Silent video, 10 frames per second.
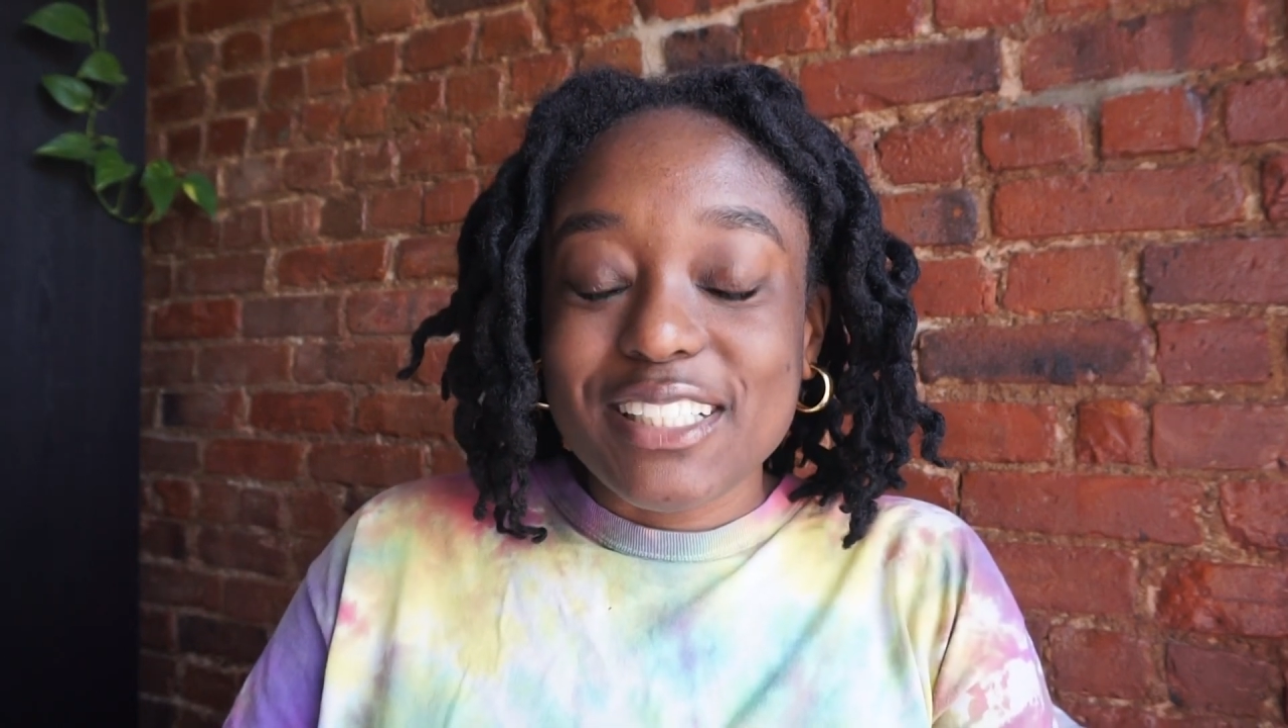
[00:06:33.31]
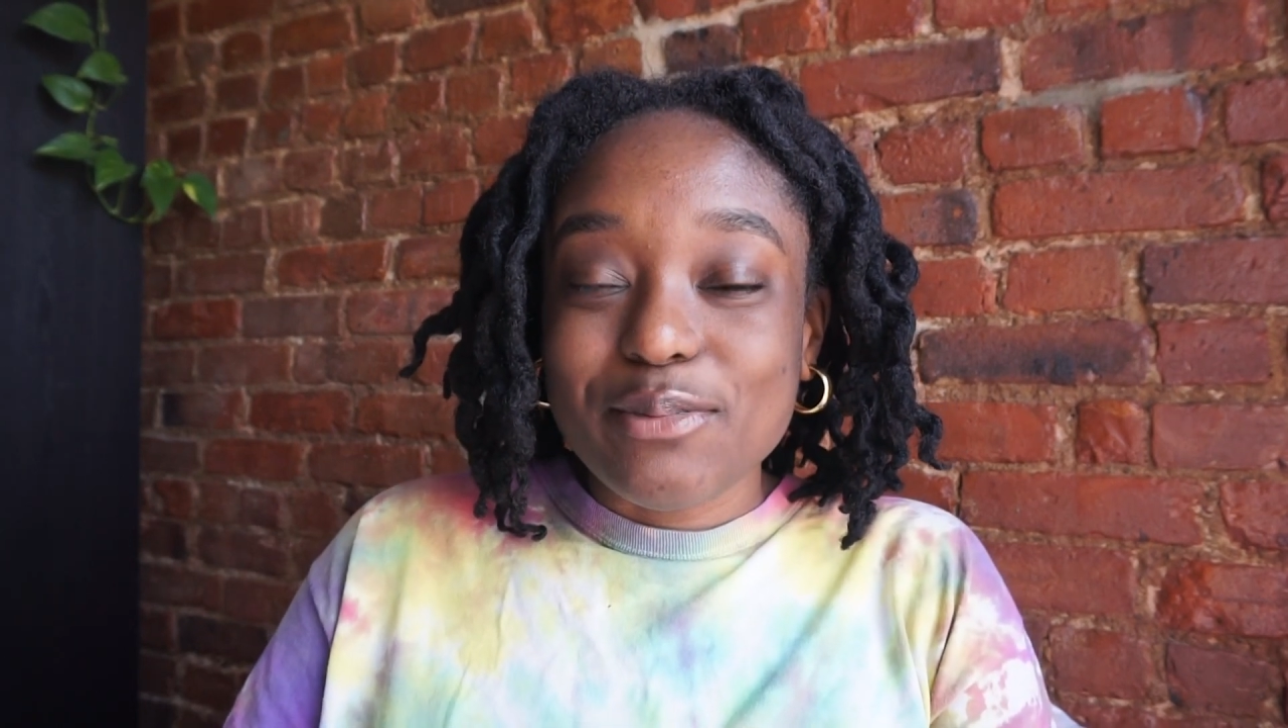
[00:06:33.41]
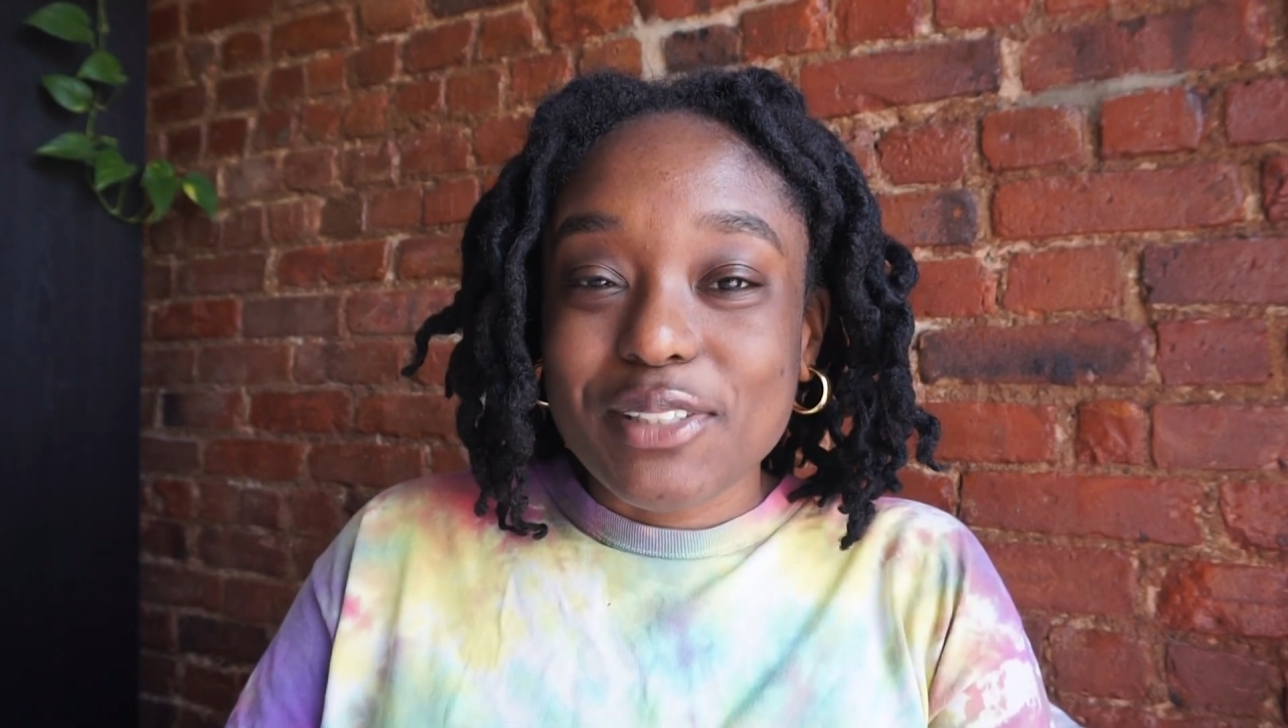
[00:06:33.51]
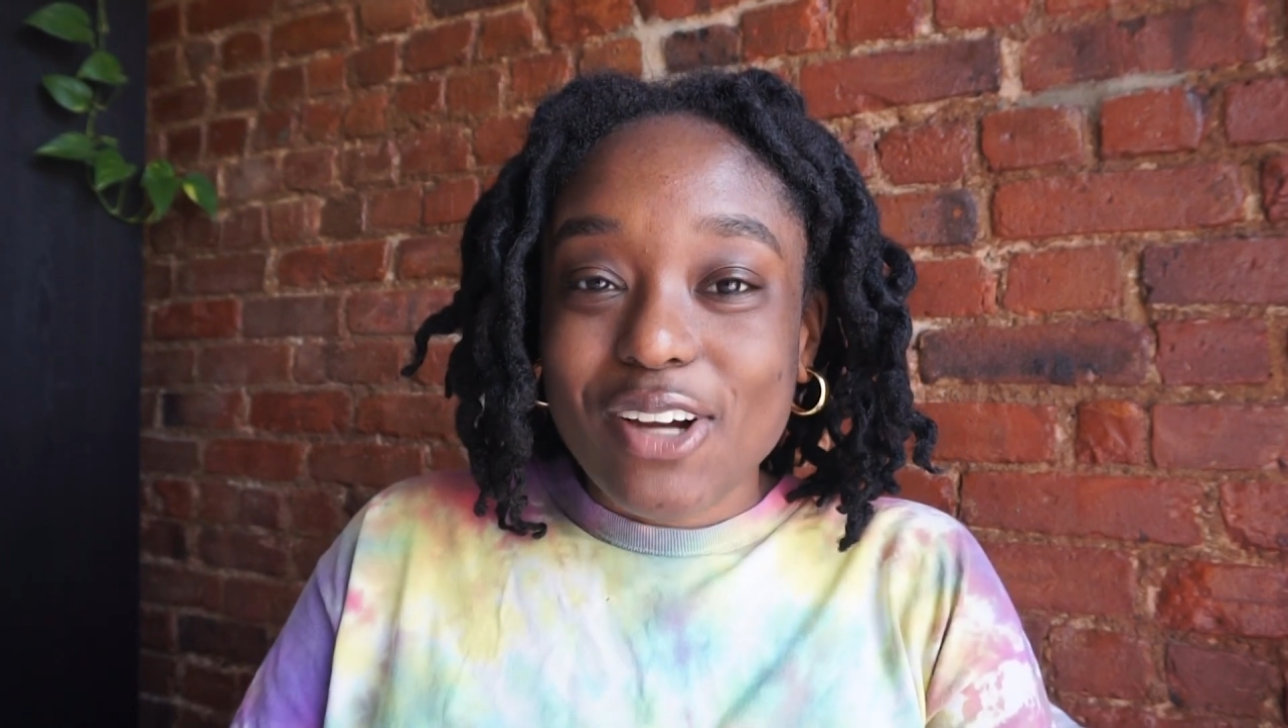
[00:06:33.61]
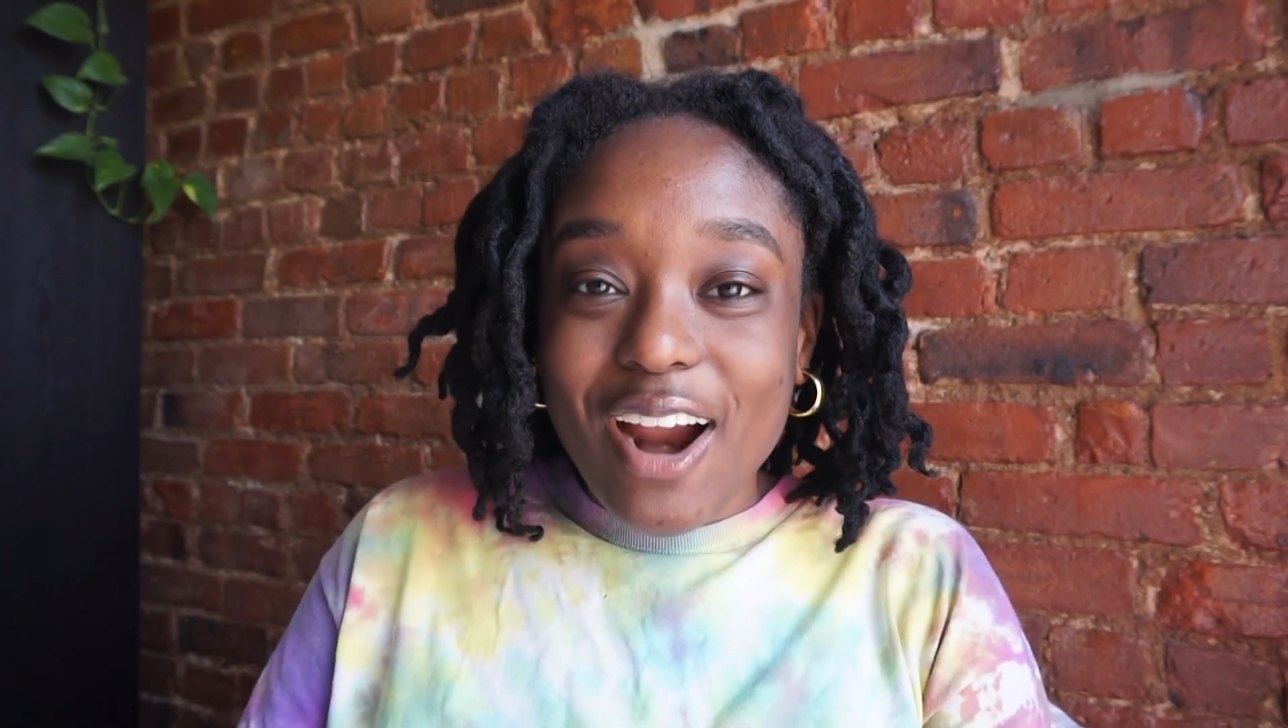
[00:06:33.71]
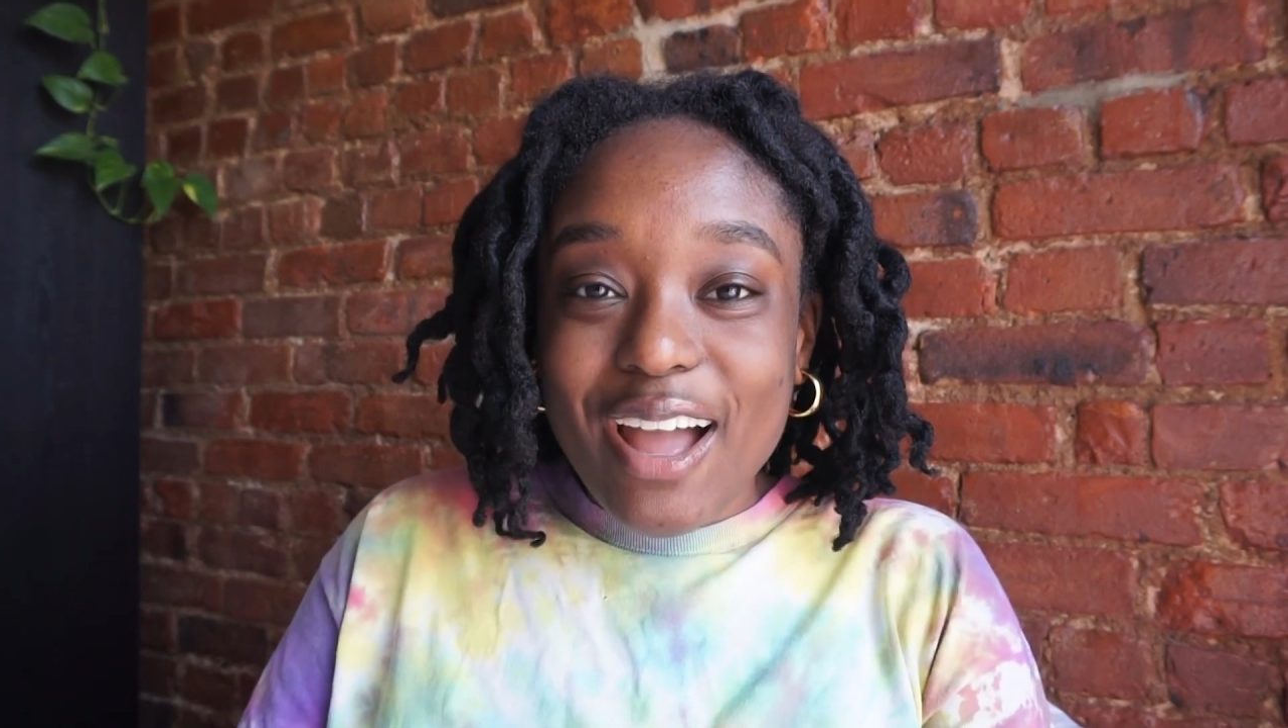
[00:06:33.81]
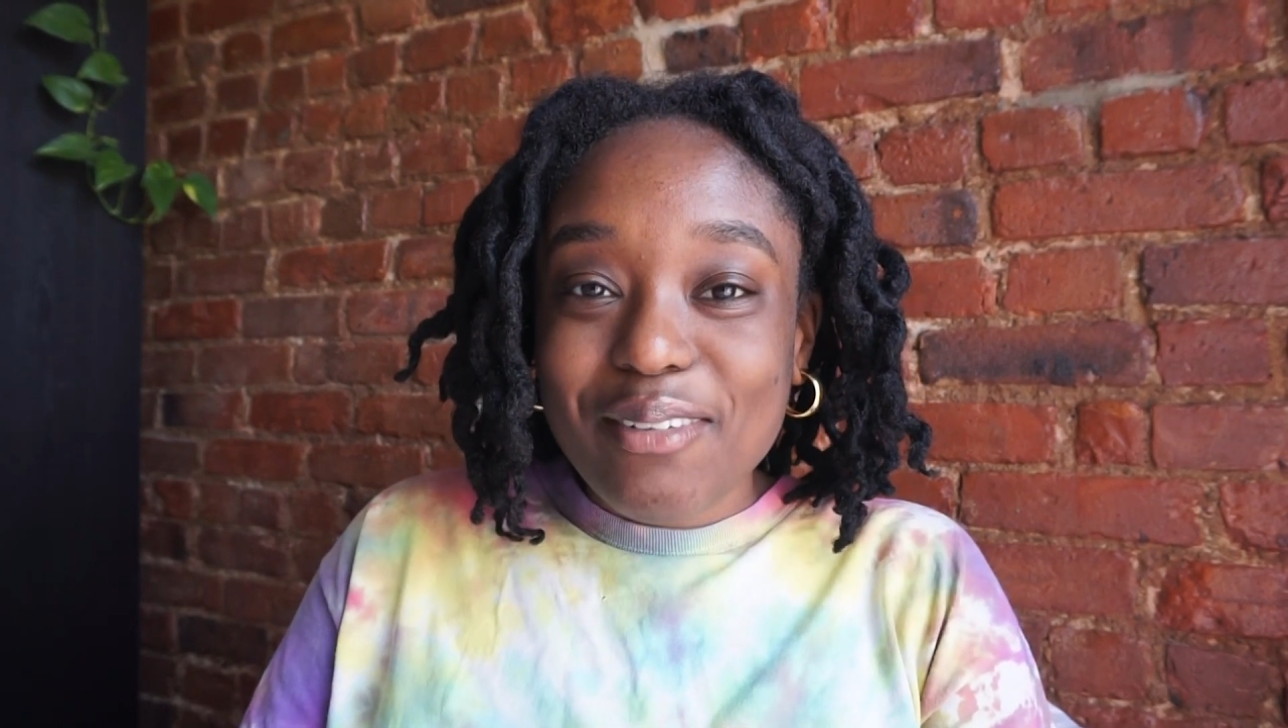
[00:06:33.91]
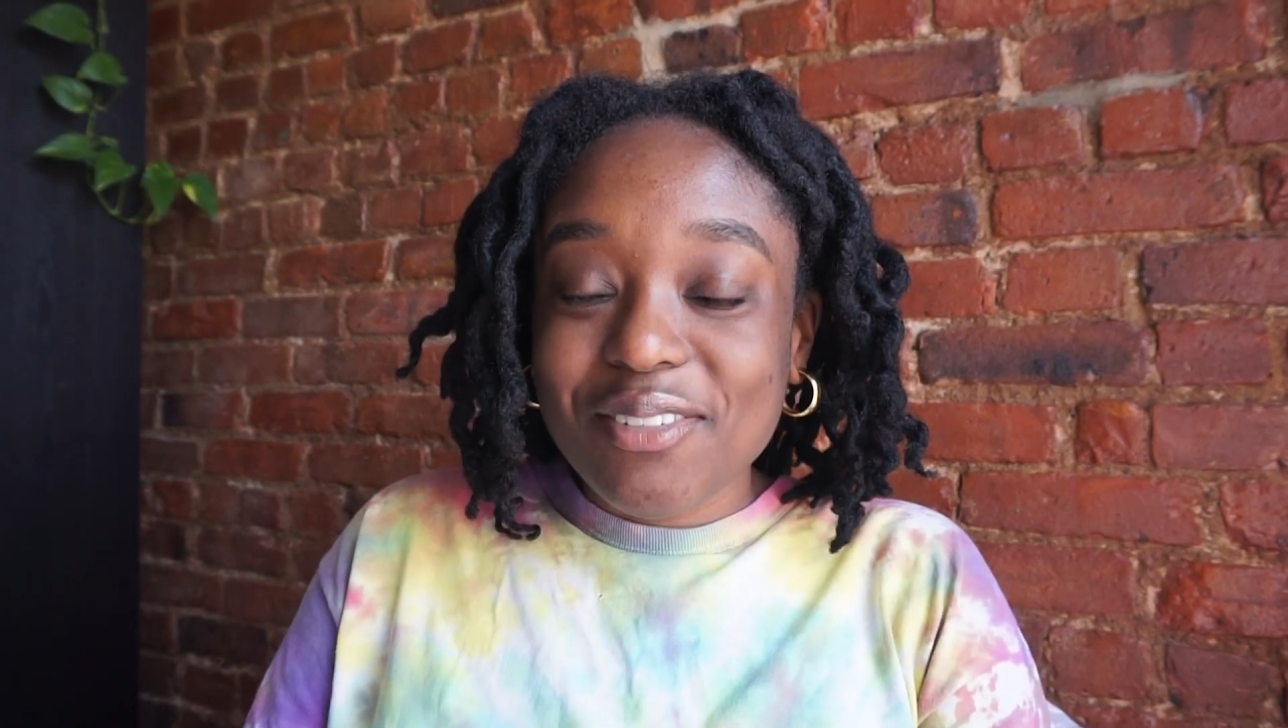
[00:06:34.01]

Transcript: subscribe